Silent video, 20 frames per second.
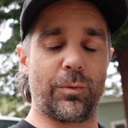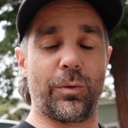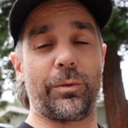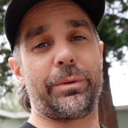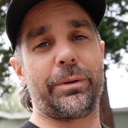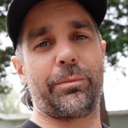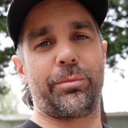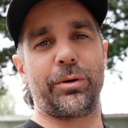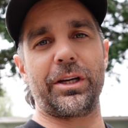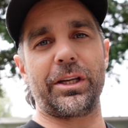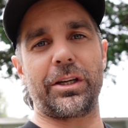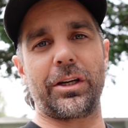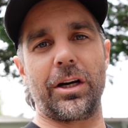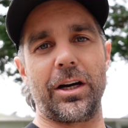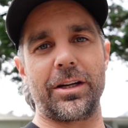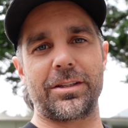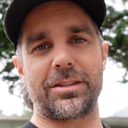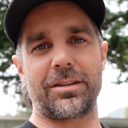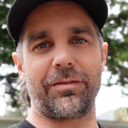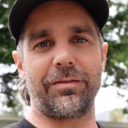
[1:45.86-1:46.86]
would be pretty
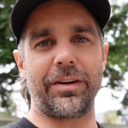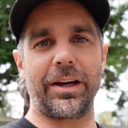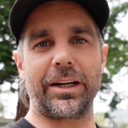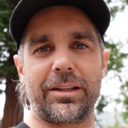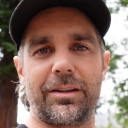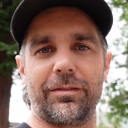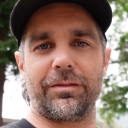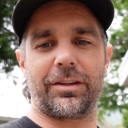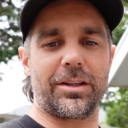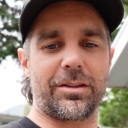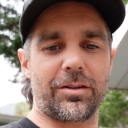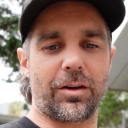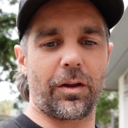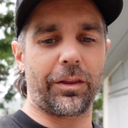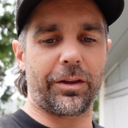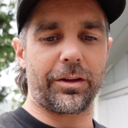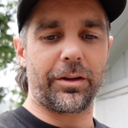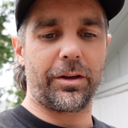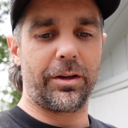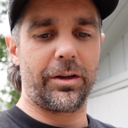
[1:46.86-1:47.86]
cost effective because all
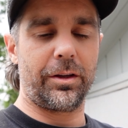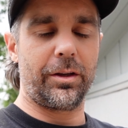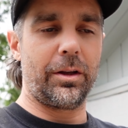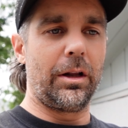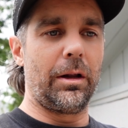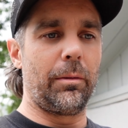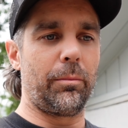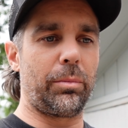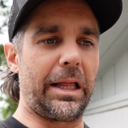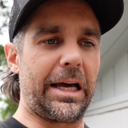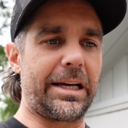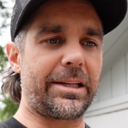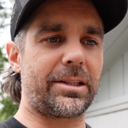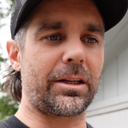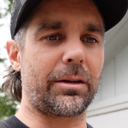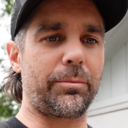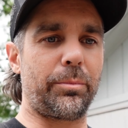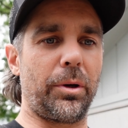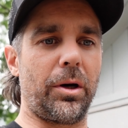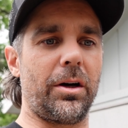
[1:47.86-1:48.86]
the
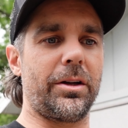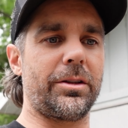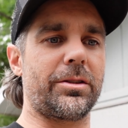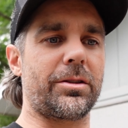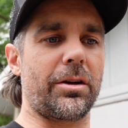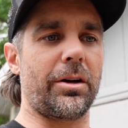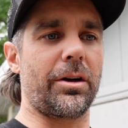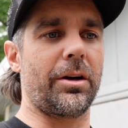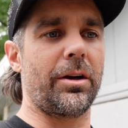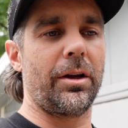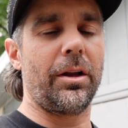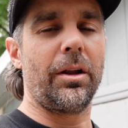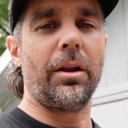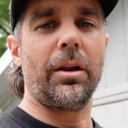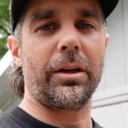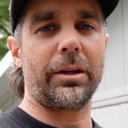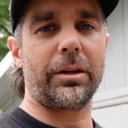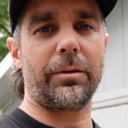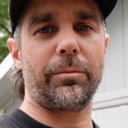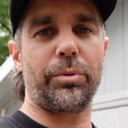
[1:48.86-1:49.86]
plastic ponds are
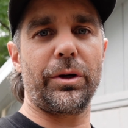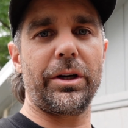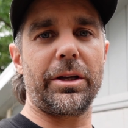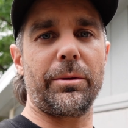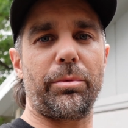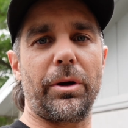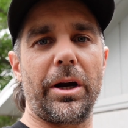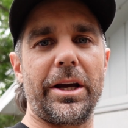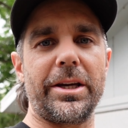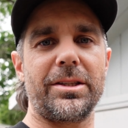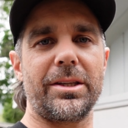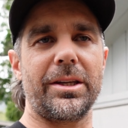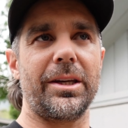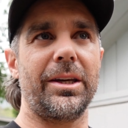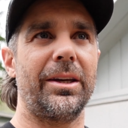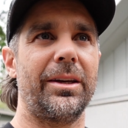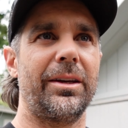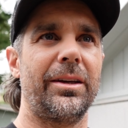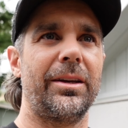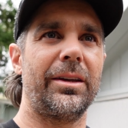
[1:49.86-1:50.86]
pretty pricey.
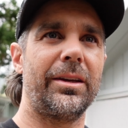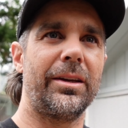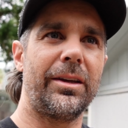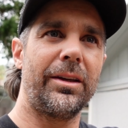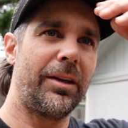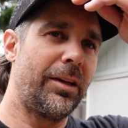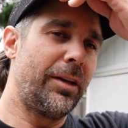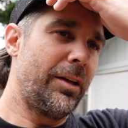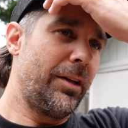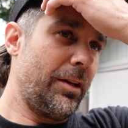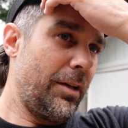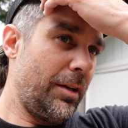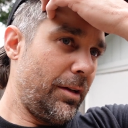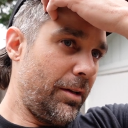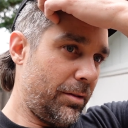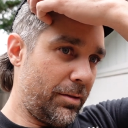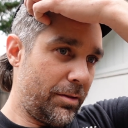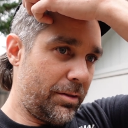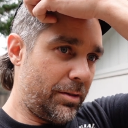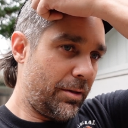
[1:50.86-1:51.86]

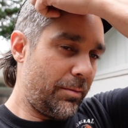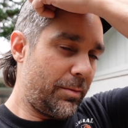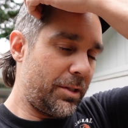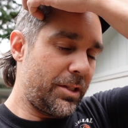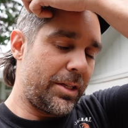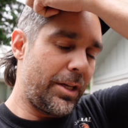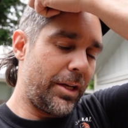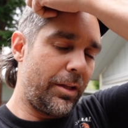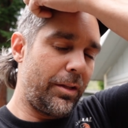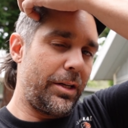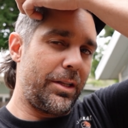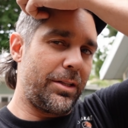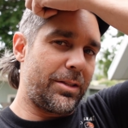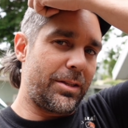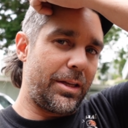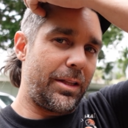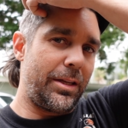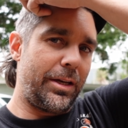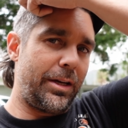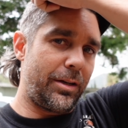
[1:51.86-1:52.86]
Somebody's yelling
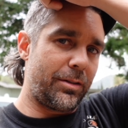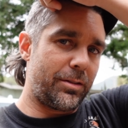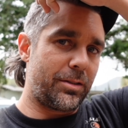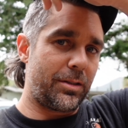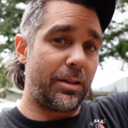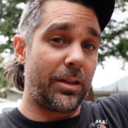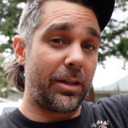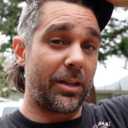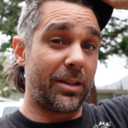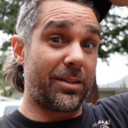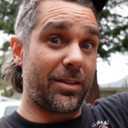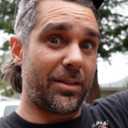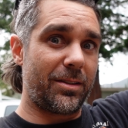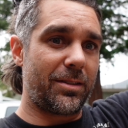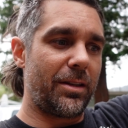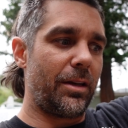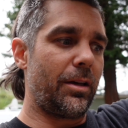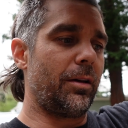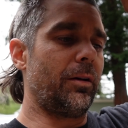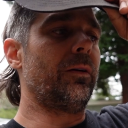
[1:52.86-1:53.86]
inside the house. I think it's
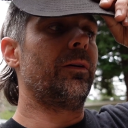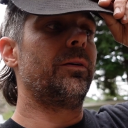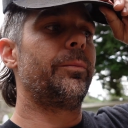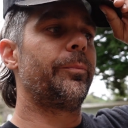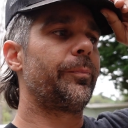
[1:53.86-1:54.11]
Estelle.